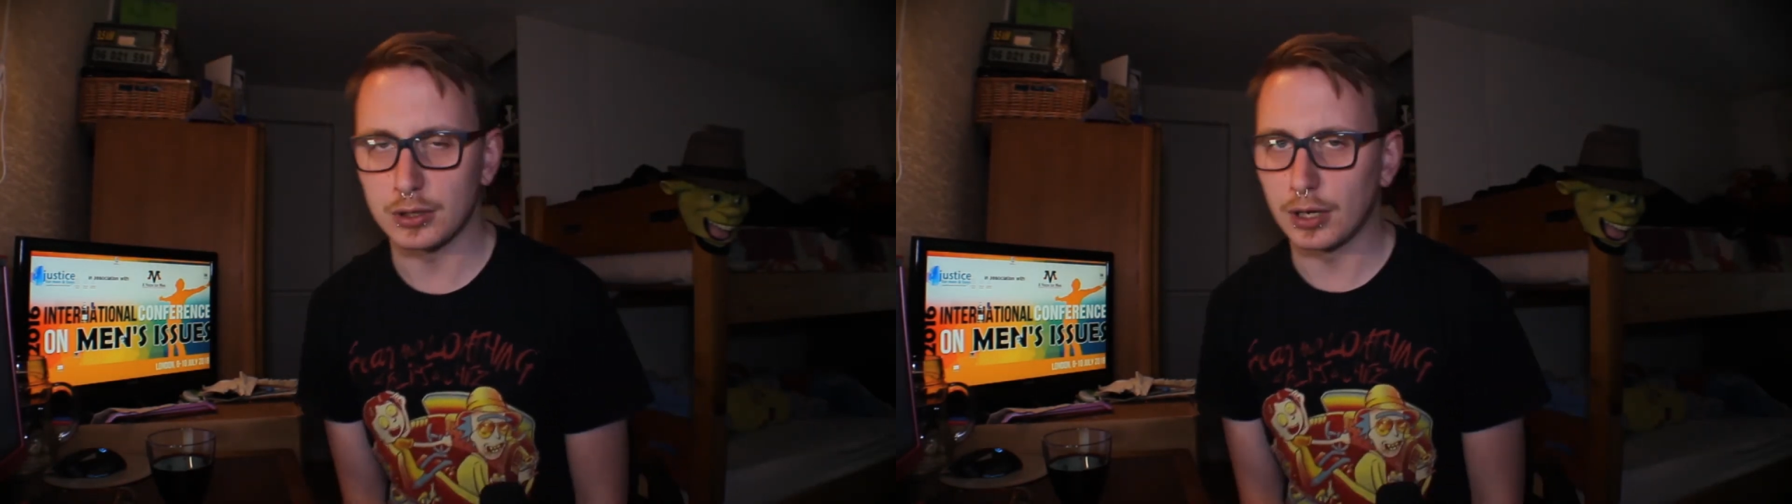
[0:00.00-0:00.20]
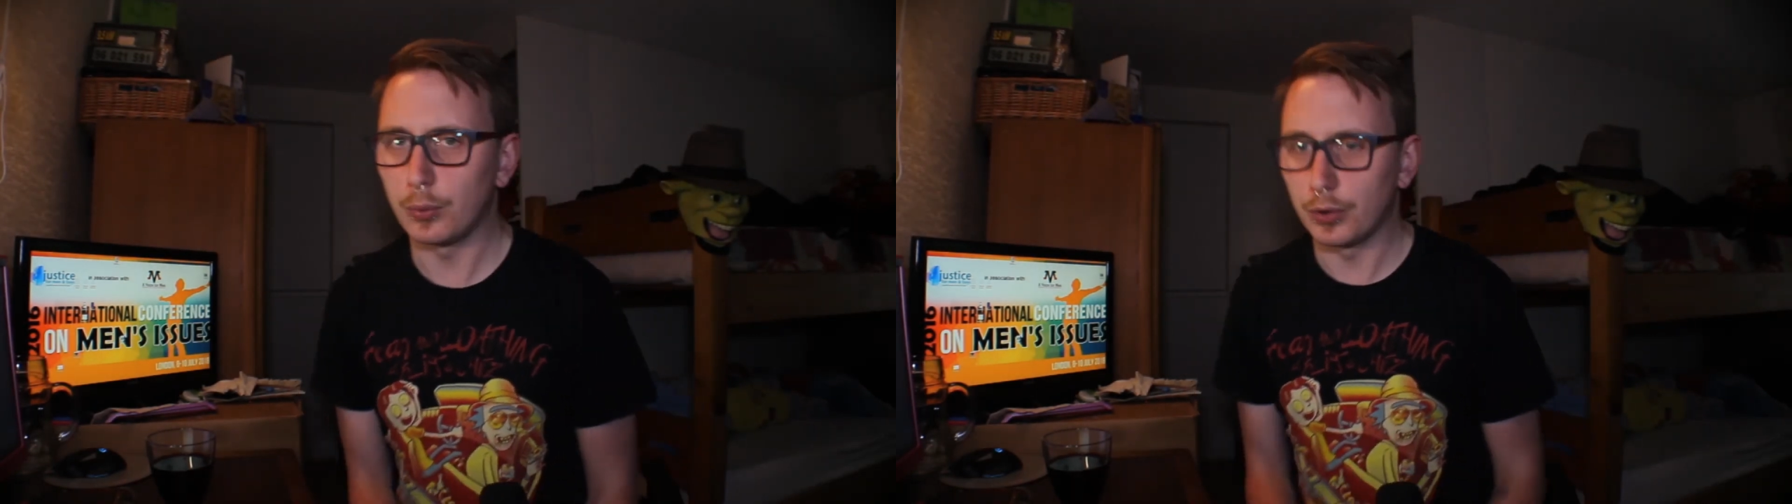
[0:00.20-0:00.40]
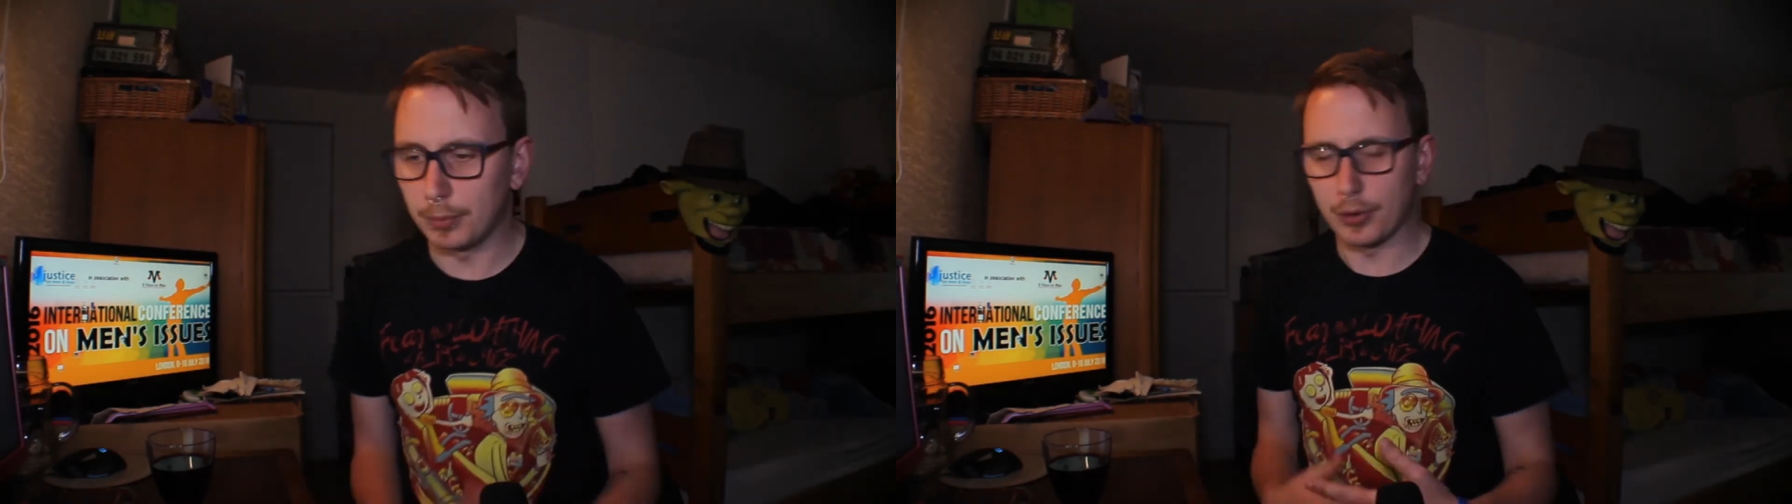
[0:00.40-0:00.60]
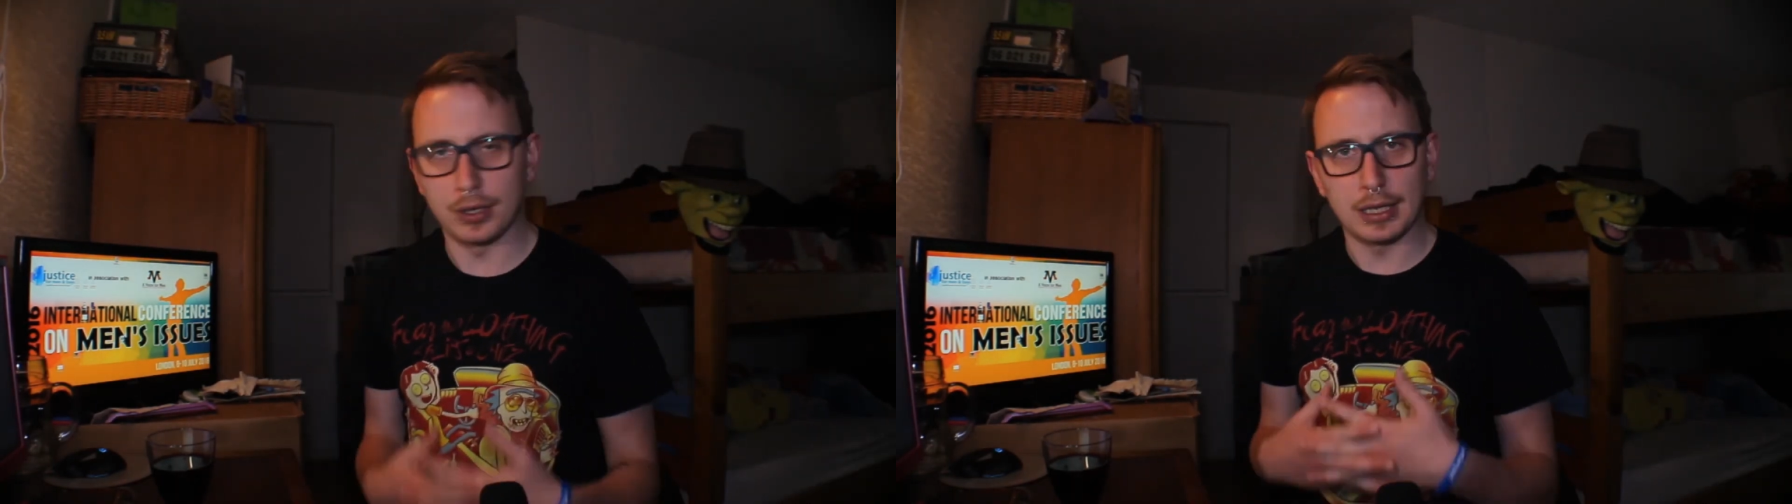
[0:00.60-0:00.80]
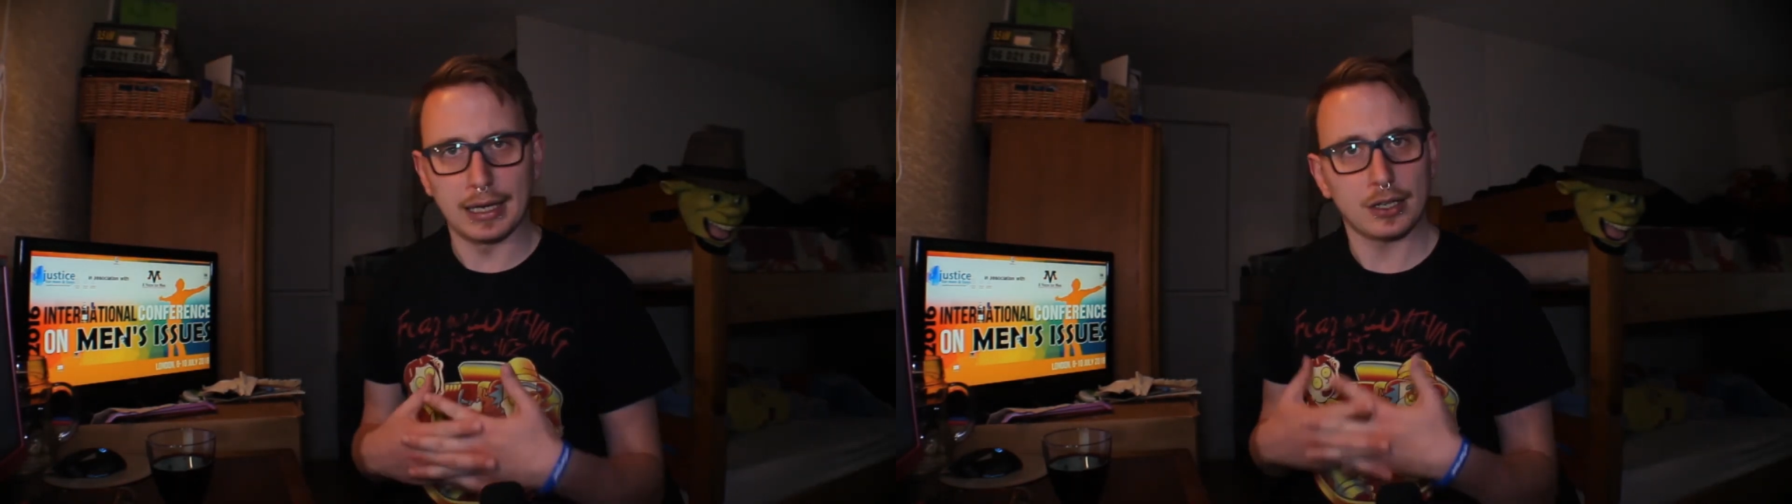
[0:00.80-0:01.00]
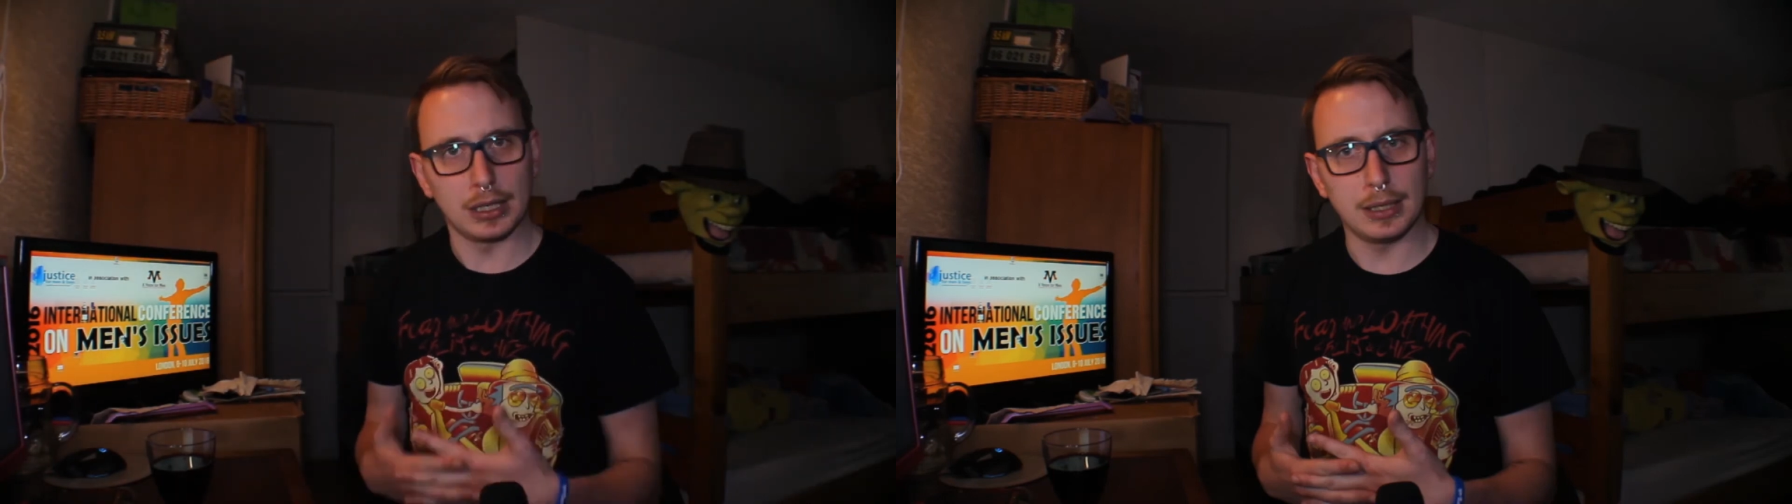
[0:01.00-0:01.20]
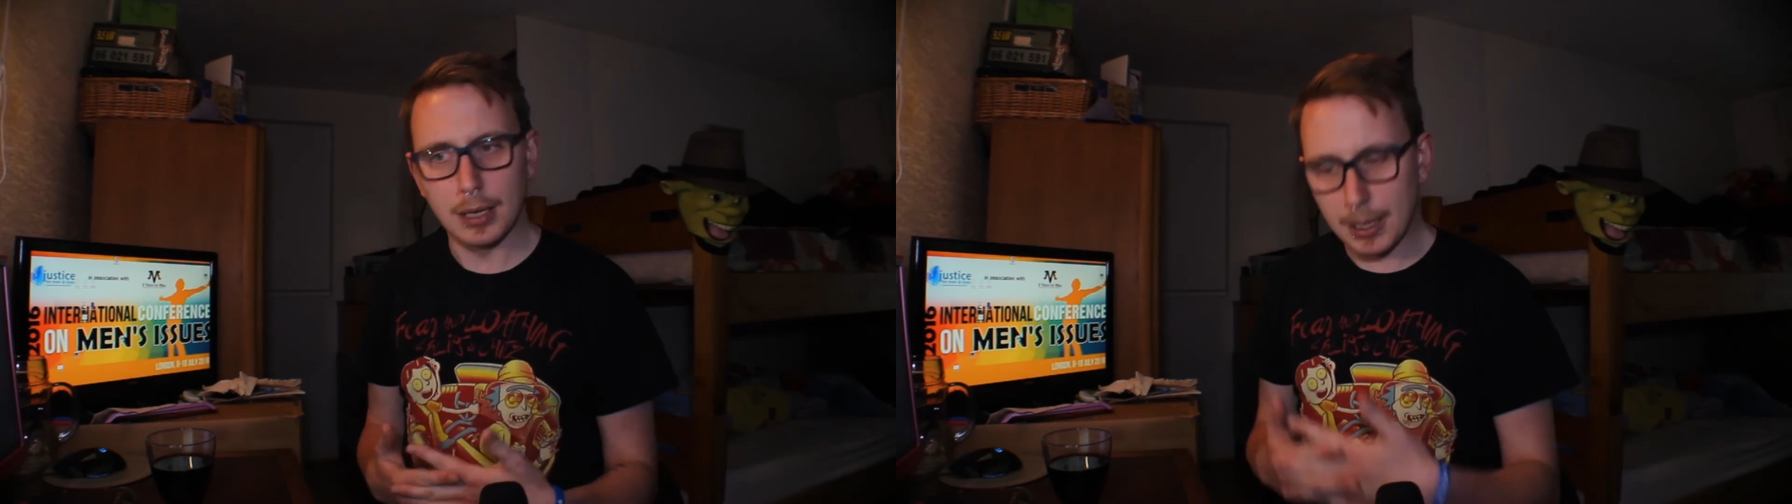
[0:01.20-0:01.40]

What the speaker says: I want them going in there actually